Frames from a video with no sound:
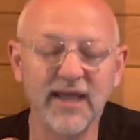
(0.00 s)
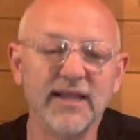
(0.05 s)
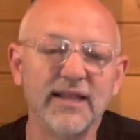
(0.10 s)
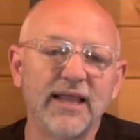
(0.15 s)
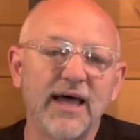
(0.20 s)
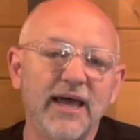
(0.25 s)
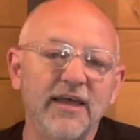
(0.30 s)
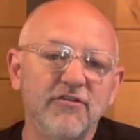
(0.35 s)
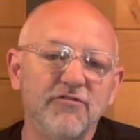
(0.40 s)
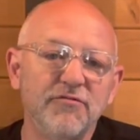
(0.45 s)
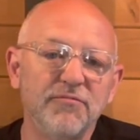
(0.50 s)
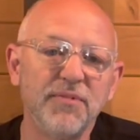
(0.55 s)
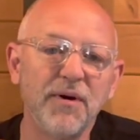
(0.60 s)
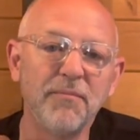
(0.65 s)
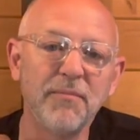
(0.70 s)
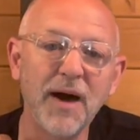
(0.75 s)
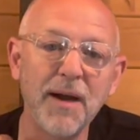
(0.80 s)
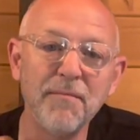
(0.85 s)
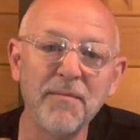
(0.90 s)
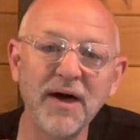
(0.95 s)
life, but
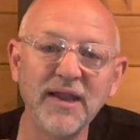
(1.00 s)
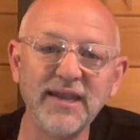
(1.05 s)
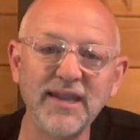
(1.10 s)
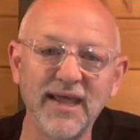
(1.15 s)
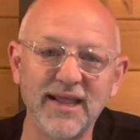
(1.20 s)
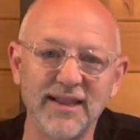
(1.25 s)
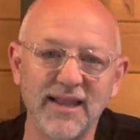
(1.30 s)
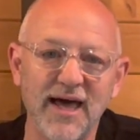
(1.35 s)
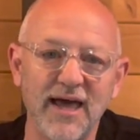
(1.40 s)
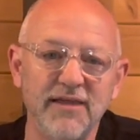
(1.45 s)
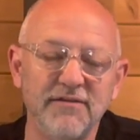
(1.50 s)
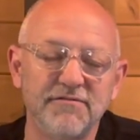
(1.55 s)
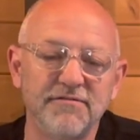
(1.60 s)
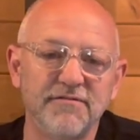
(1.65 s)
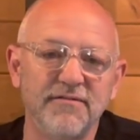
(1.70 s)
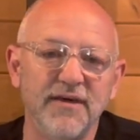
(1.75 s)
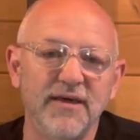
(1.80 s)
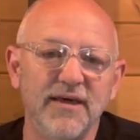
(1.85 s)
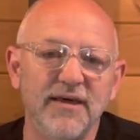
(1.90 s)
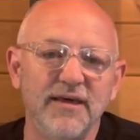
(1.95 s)
my Monday life.
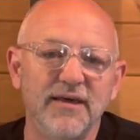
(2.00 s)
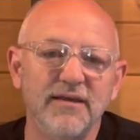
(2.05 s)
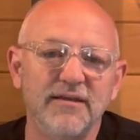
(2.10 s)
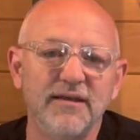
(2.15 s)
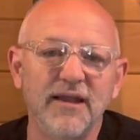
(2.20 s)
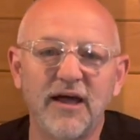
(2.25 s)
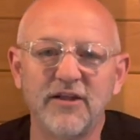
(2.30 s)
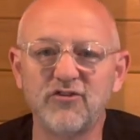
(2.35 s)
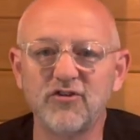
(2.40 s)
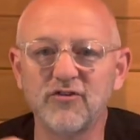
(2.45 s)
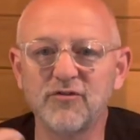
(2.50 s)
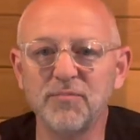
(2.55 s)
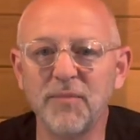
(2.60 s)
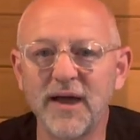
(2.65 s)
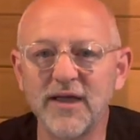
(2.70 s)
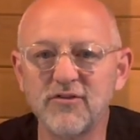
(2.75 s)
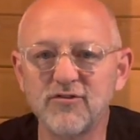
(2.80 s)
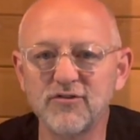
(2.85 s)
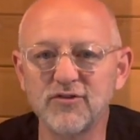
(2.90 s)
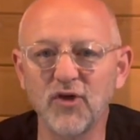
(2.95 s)
Not just my
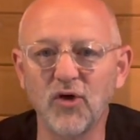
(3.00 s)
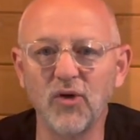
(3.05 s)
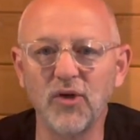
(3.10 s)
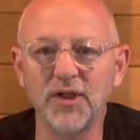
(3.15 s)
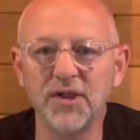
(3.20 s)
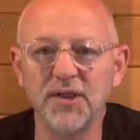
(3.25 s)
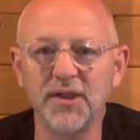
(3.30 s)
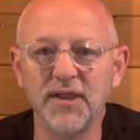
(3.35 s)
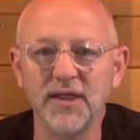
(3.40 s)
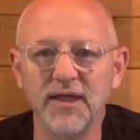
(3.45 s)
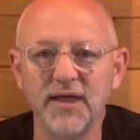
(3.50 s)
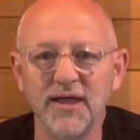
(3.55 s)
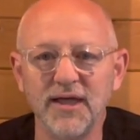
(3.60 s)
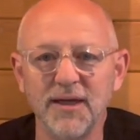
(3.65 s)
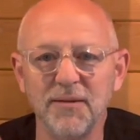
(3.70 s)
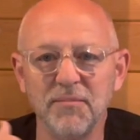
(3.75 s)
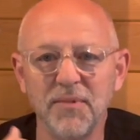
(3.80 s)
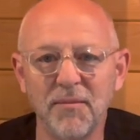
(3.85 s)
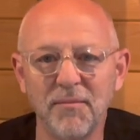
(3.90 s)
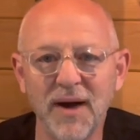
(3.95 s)
soul,
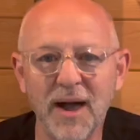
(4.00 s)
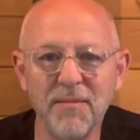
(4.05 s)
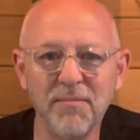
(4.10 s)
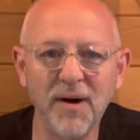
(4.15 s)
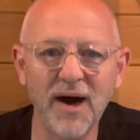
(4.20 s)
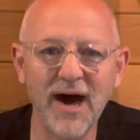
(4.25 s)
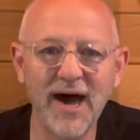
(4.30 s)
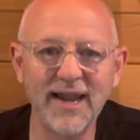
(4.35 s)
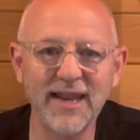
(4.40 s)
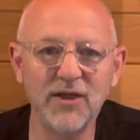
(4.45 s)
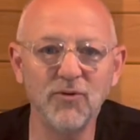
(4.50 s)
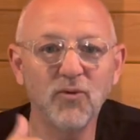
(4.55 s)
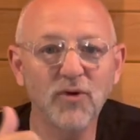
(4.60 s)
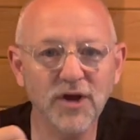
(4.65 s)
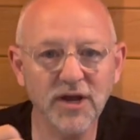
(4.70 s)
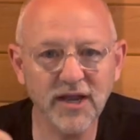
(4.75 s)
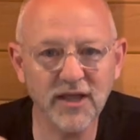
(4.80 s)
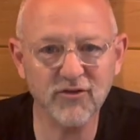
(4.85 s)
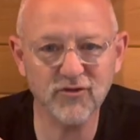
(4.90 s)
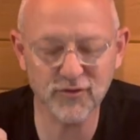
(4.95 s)
but my body. We're
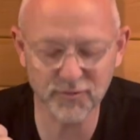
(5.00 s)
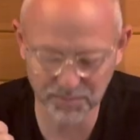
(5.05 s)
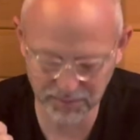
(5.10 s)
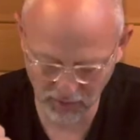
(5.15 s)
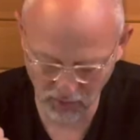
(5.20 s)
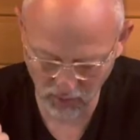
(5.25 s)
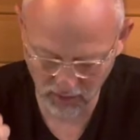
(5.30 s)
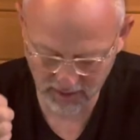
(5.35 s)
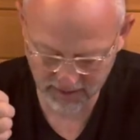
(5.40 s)
going to explore